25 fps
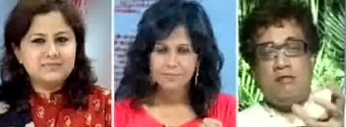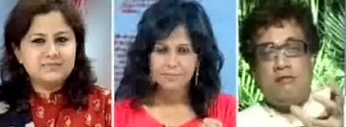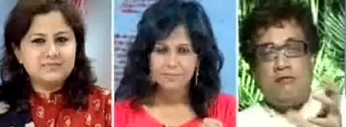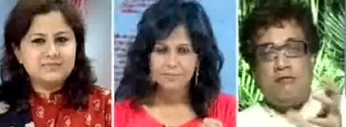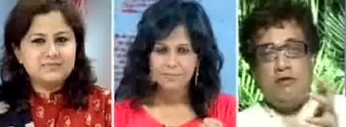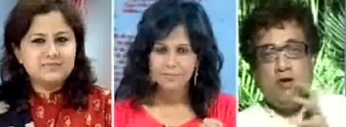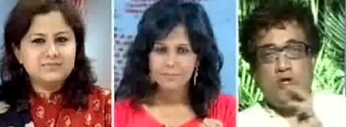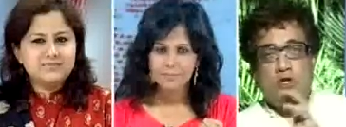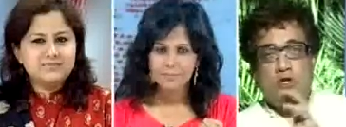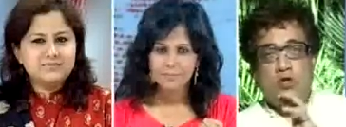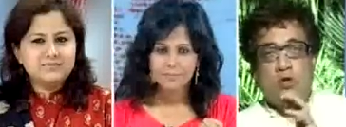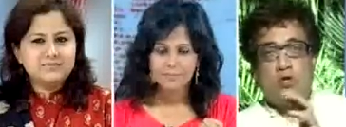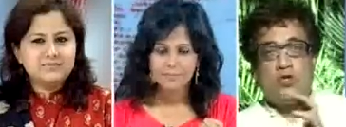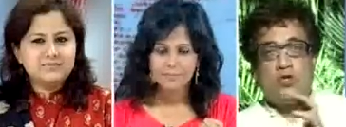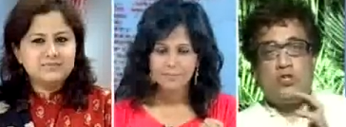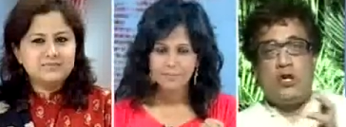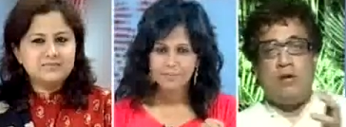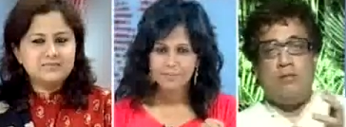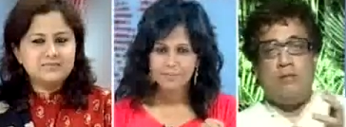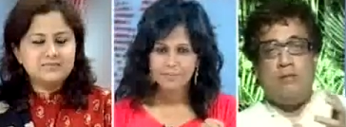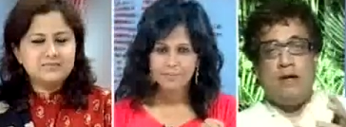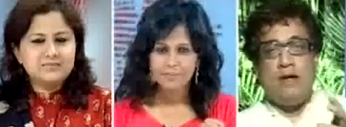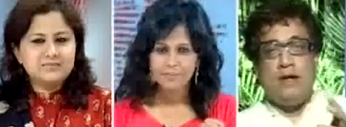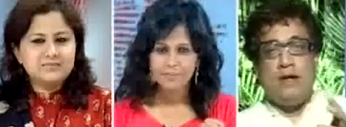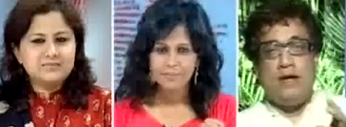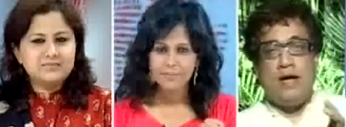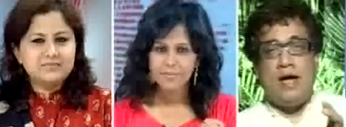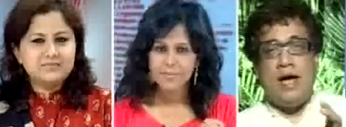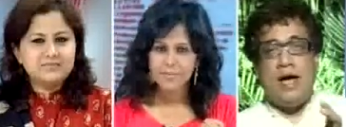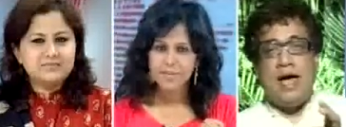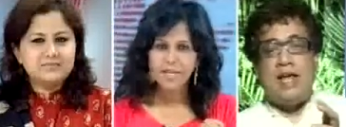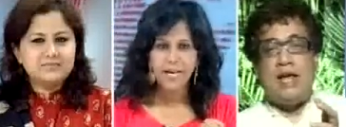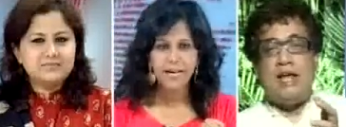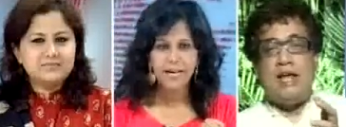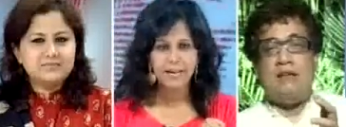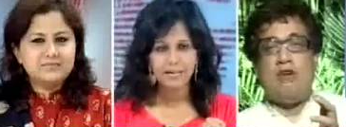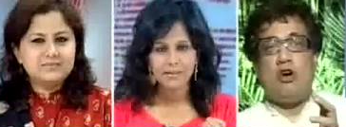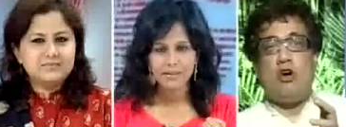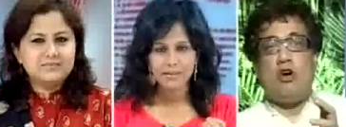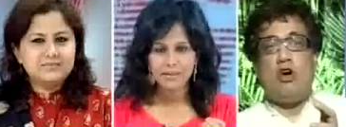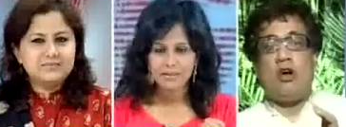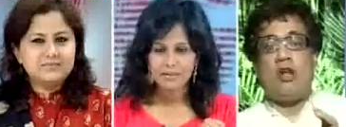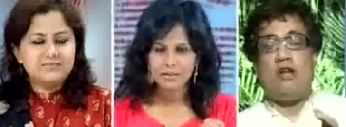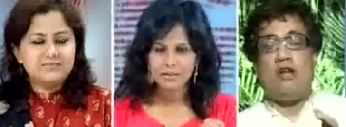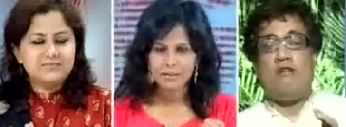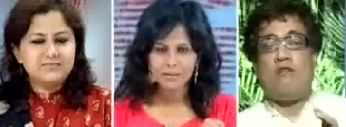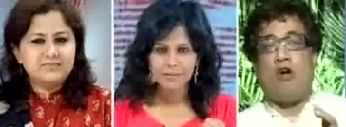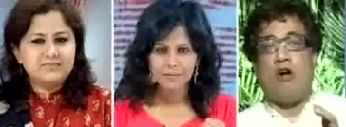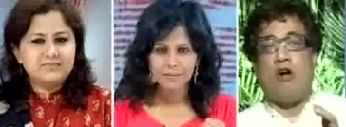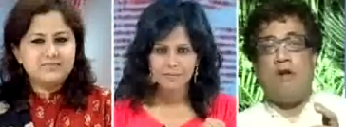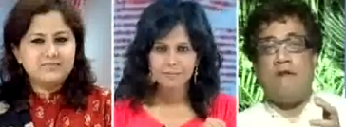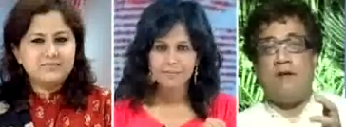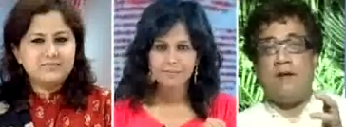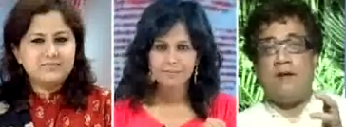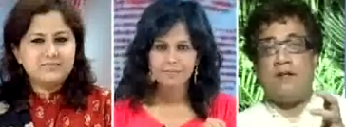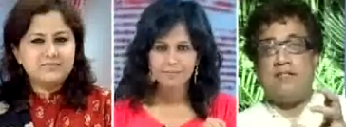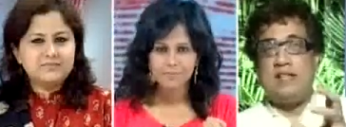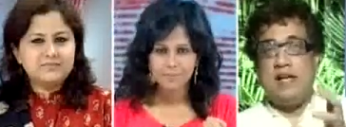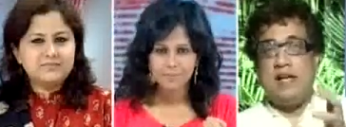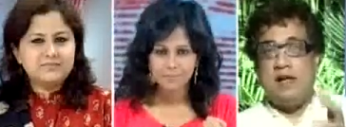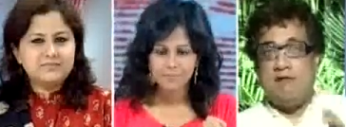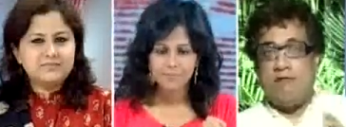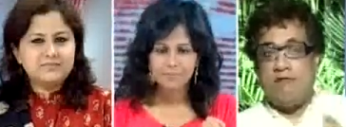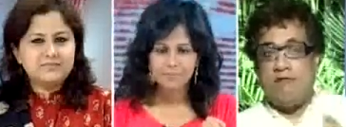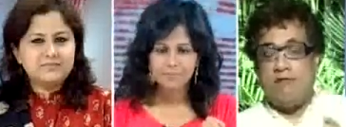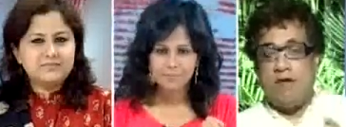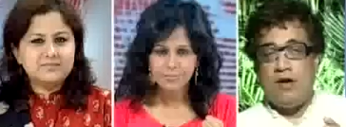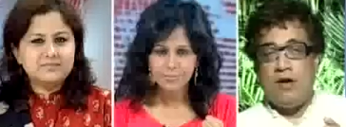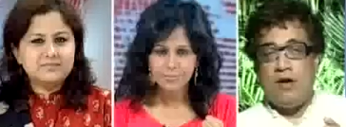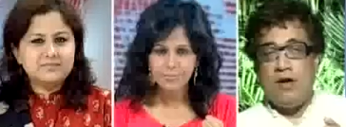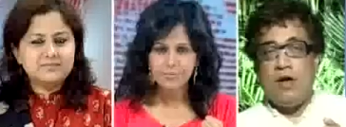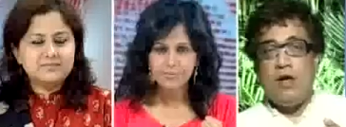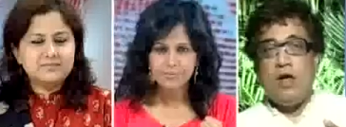Speaker 1: the different social media and yes. never got involved herself.